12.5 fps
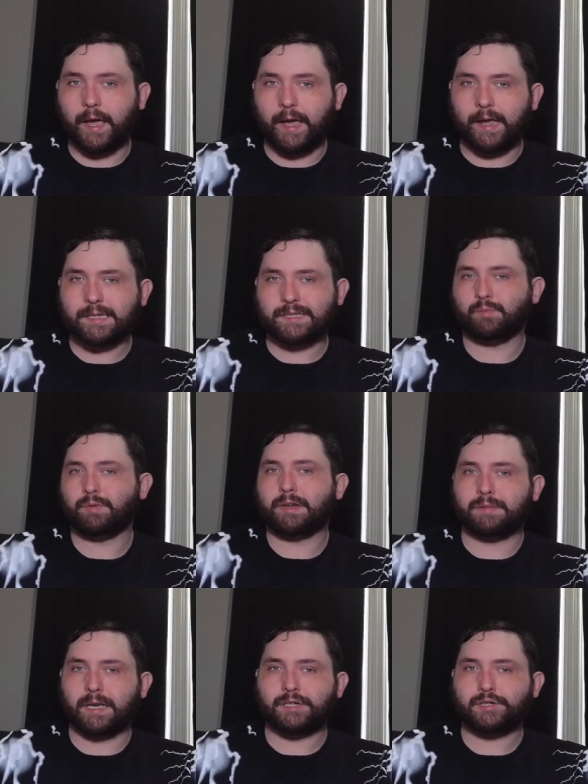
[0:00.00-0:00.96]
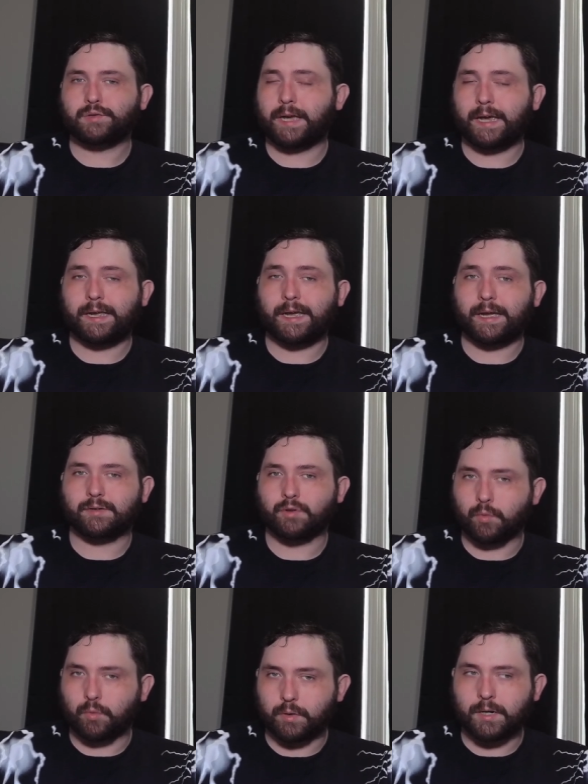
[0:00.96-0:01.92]
And it's one of the things you can't
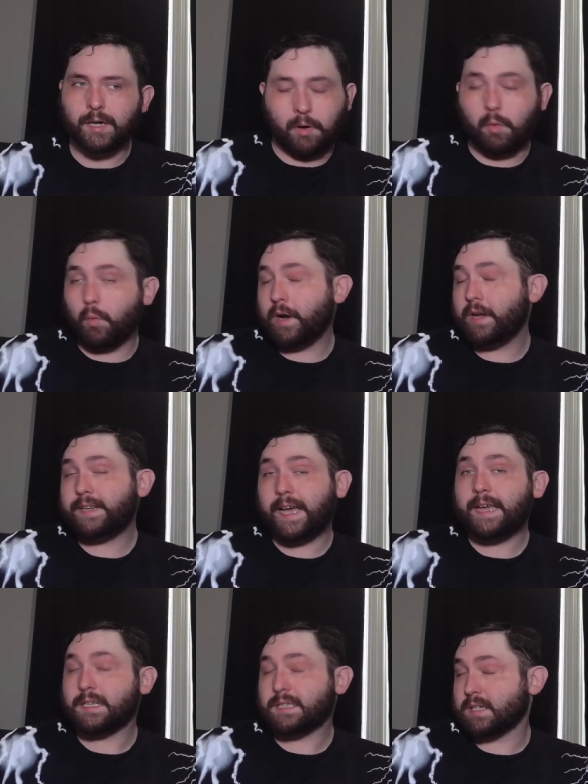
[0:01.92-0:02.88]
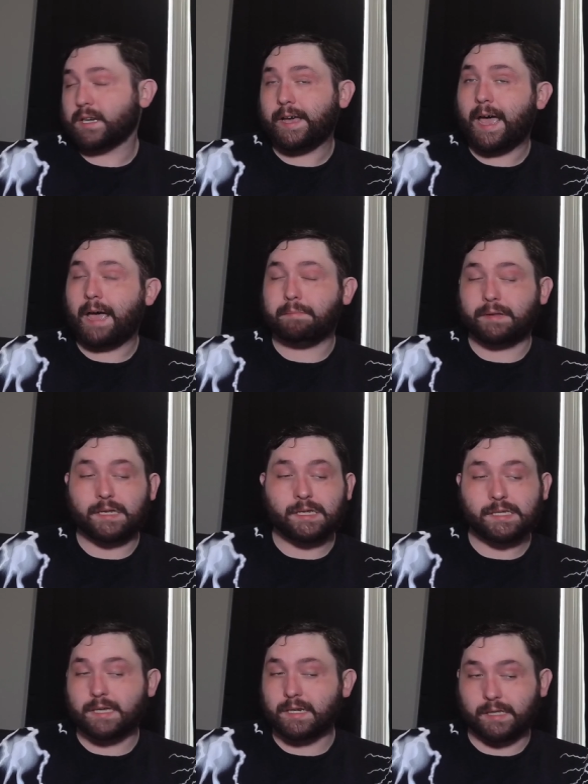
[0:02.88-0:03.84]
ignore. But one day it's going to happen.
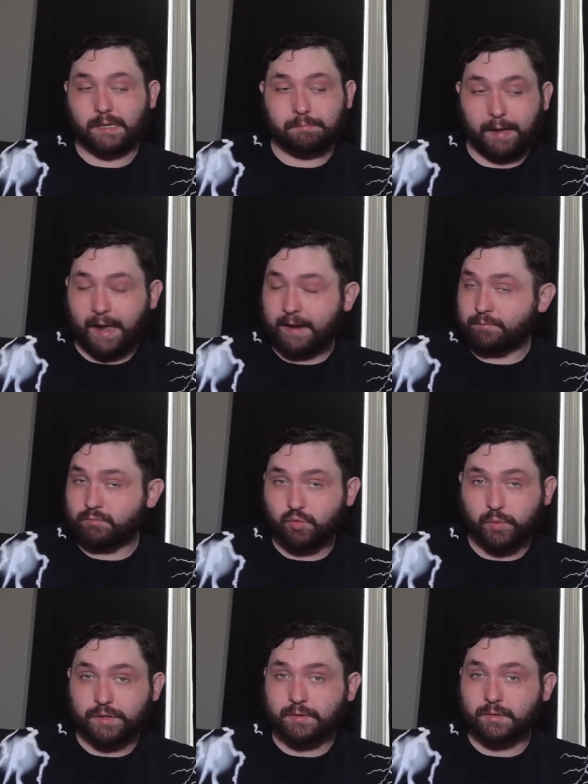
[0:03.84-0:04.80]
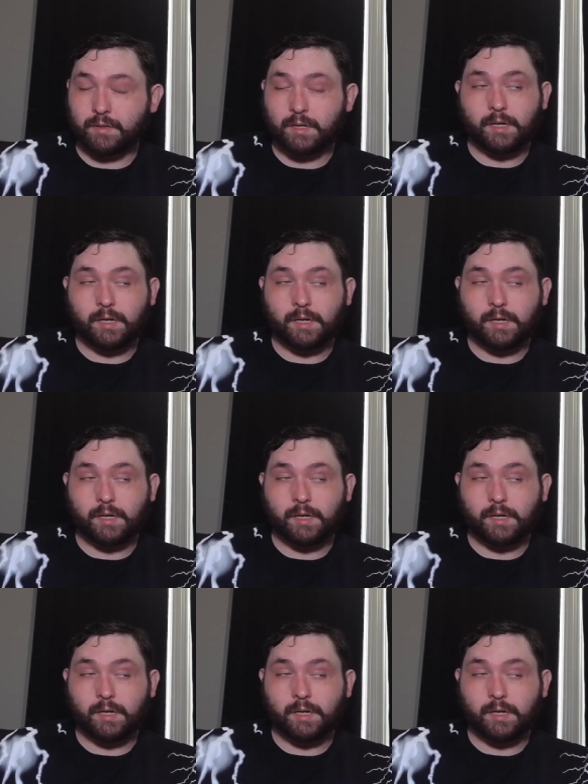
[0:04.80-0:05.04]
He's going to get banned from Twitter.